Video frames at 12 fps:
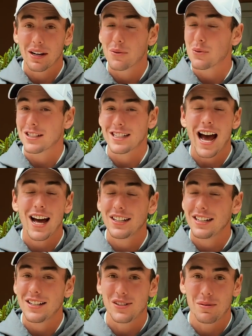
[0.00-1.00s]
It was not an
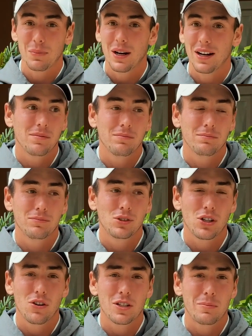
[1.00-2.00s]
easy putt.
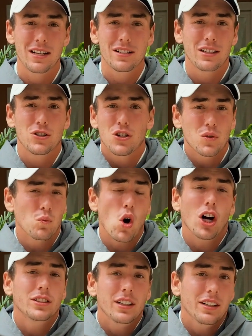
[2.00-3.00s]
Stokes basically just
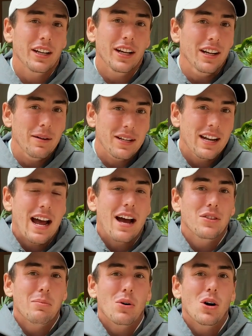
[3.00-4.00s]
walked it in. I mean, had
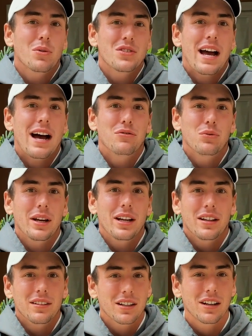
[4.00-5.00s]
the ball was halfway
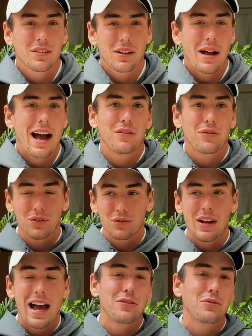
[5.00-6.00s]
in the, half
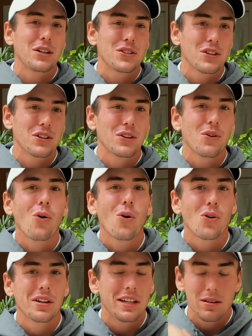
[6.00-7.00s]
halfway to the
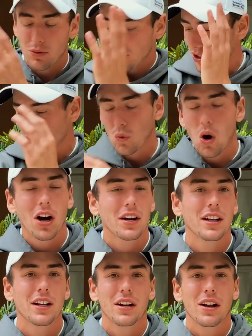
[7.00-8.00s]
hole, and he was just walking
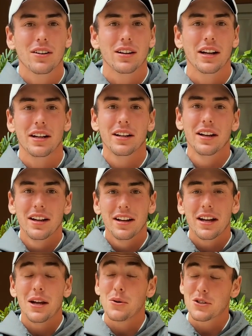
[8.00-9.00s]
it in already.
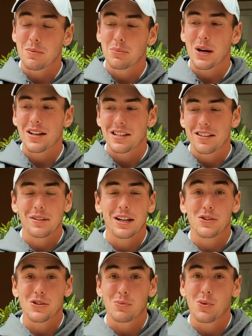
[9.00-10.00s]
It was impressive, man.
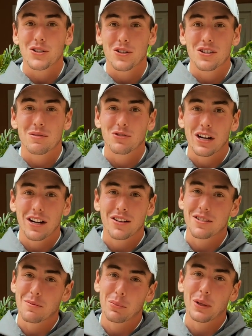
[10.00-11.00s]
Those boys are some ringers,
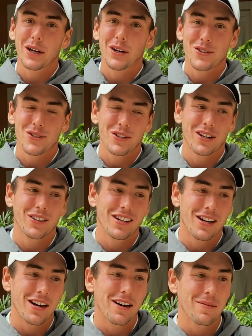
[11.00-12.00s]
some players. So
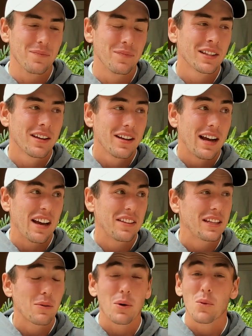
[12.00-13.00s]
um, I
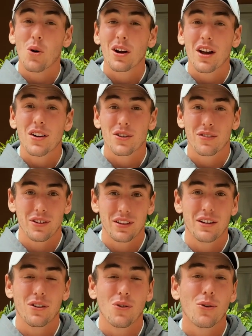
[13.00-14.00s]
think they were one under for the
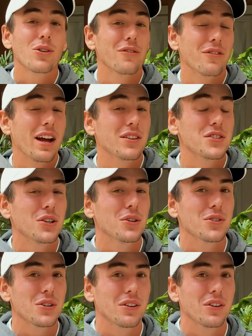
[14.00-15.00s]
whole event too.
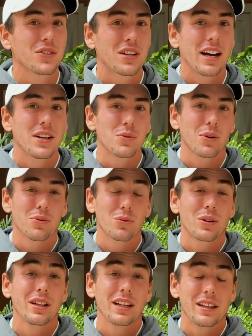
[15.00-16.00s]
So those guys wow. were
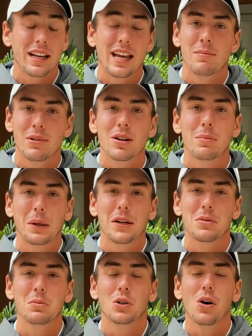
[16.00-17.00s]
really, they came here to play
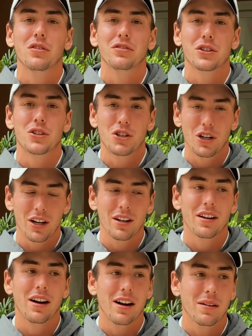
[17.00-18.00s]
some golf for sure.
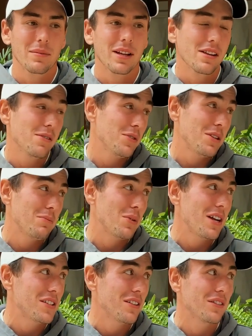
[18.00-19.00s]
Um, and it was
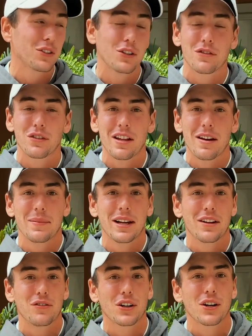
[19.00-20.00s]
impressive and good for them, man.
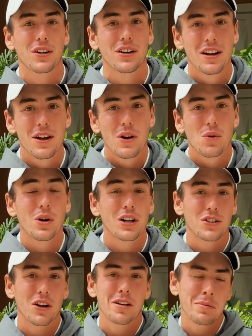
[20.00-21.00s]
If you're gonna win a
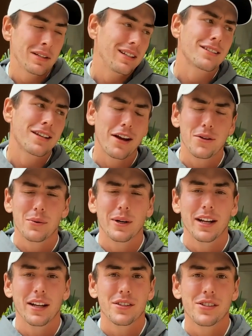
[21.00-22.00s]
tournament, that's how you
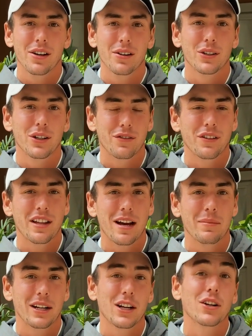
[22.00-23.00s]
win it. So good for
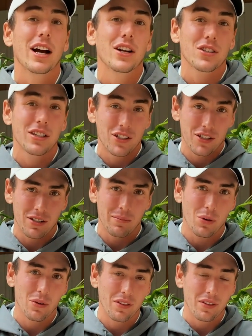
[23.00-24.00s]
them, and congratulations to
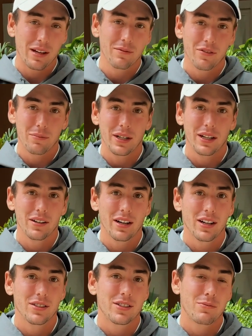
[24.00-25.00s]
both of them for being
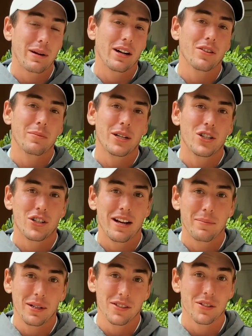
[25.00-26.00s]
uh, Battle at the Beach
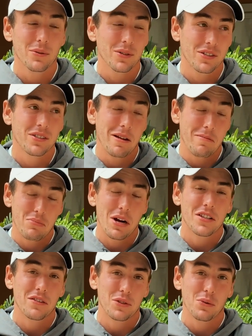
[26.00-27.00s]
champions. It was
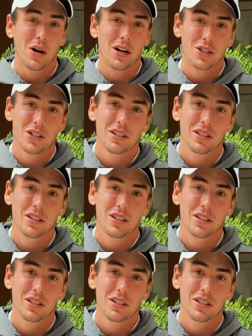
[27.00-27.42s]
impressive to watch.